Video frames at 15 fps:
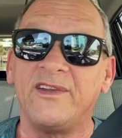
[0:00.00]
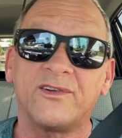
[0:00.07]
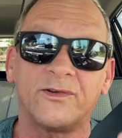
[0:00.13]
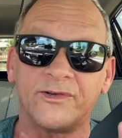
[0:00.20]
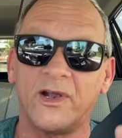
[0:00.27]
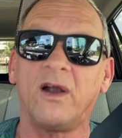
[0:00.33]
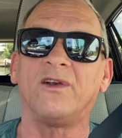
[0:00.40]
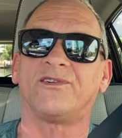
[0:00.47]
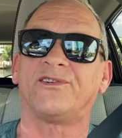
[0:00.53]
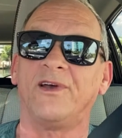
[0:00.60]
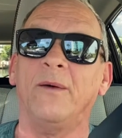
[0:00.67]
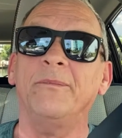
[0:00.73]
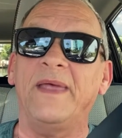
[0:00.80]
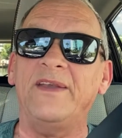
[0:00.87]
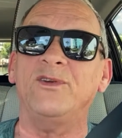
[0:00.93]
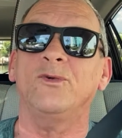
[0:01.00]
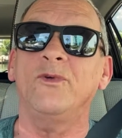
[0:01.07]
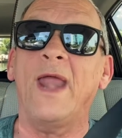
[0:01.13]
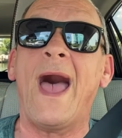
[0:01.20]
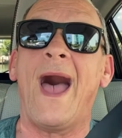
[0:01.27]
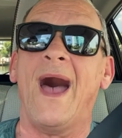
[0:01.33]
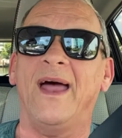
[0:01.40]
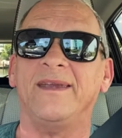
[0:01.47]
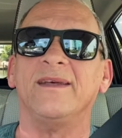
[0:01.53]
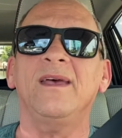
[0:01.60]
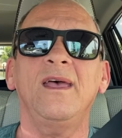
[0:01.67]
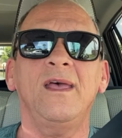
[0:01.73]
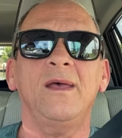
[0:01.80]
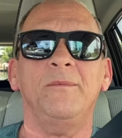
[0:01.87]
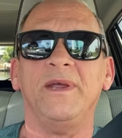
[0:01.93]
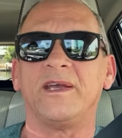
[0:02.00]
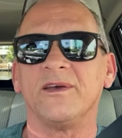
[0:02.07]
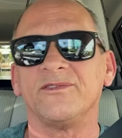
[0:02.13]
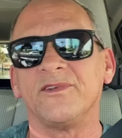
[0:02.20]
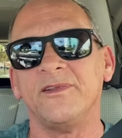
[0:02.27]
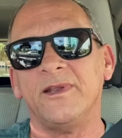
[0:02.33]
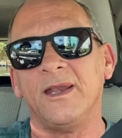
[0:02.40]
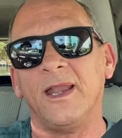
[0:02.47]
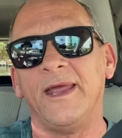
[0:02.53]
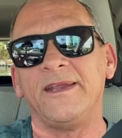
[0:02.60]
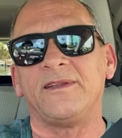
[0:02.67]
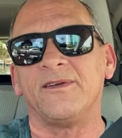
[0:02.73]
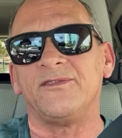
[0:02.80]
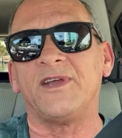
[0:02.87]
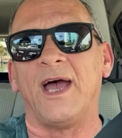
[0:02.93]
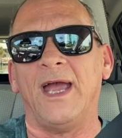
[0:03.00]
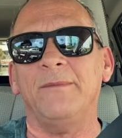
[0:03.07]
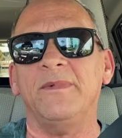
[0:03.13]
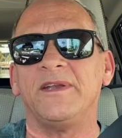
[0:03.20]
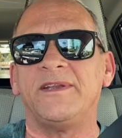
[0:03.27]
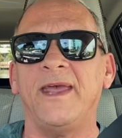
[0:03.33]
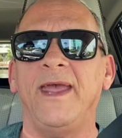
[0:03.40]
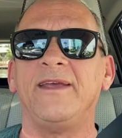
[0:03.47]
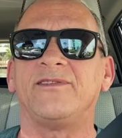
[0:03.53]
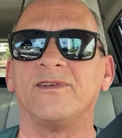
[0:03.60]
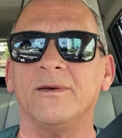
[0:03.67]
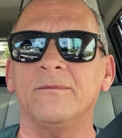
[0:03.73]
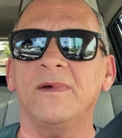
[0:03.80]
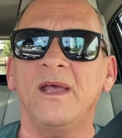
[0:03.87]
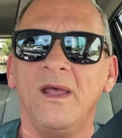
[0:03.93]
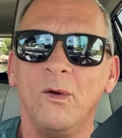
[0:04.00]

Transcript: Because there are some that do not because of the length of time it takes them.